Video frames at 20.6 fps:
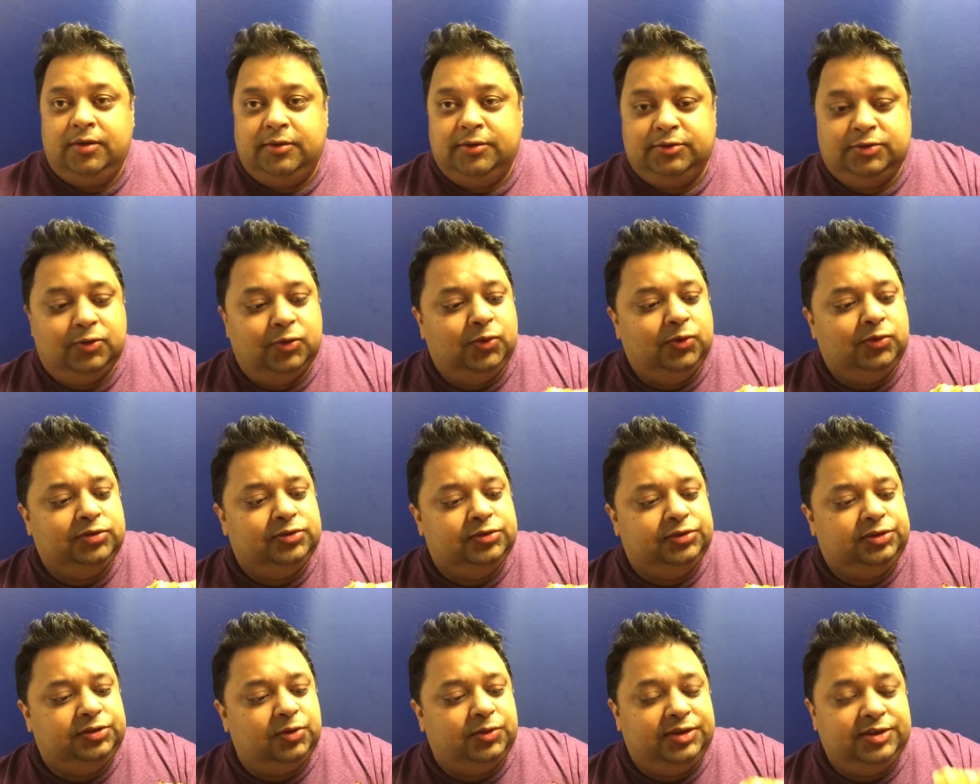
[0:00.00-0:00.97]
So,
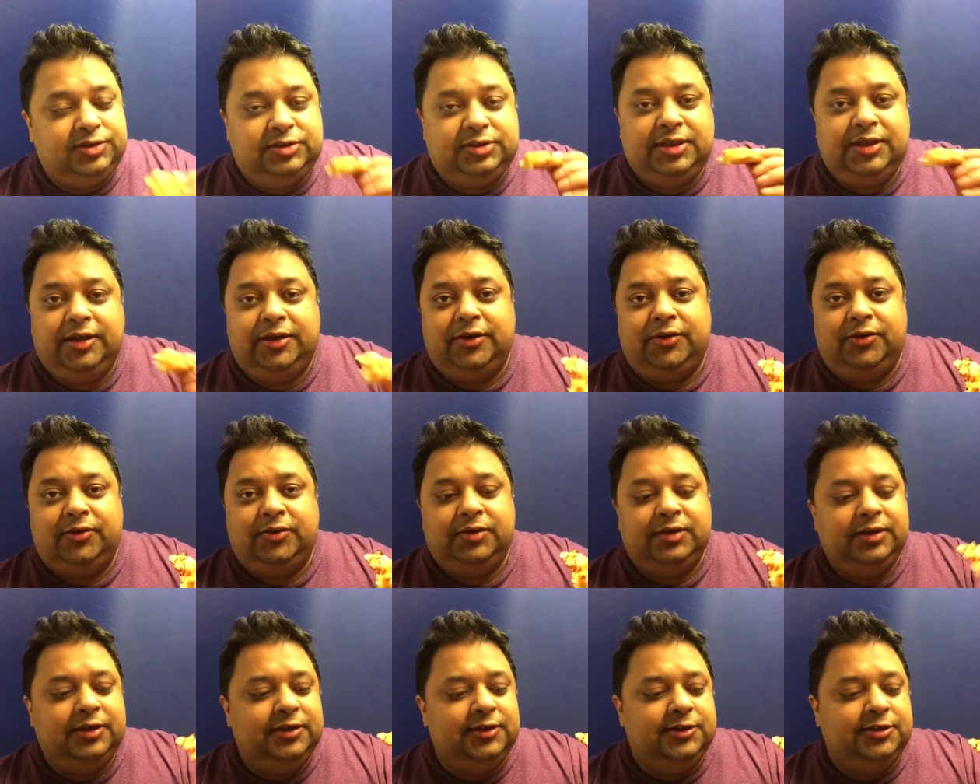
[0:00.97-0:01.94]
so this here
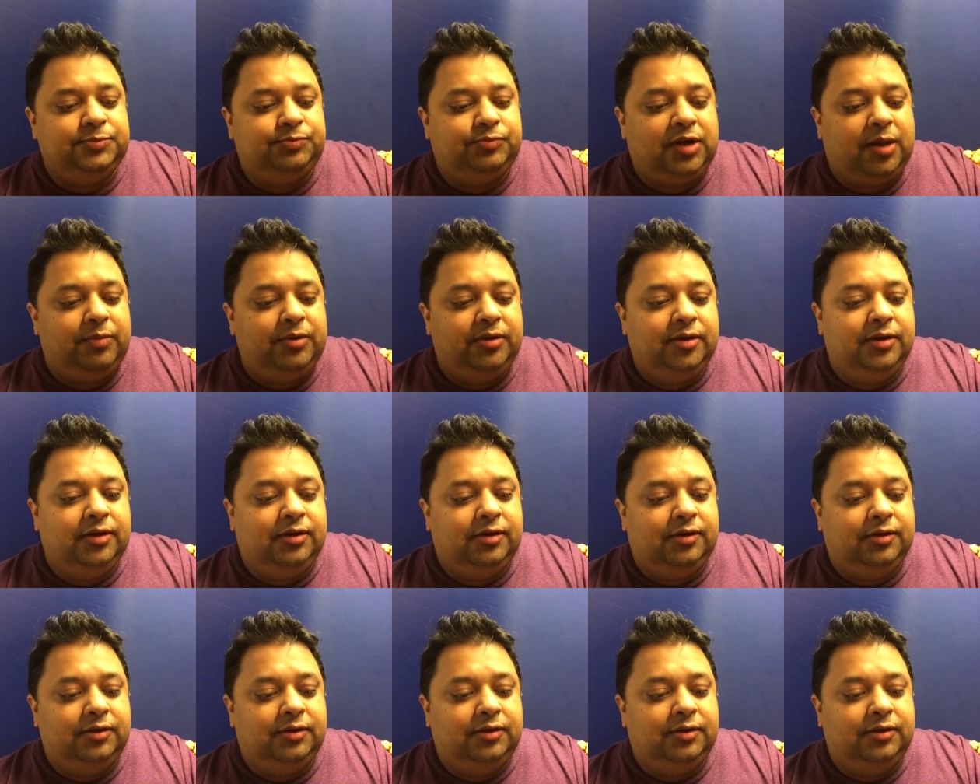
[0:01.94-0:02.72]
is probably a,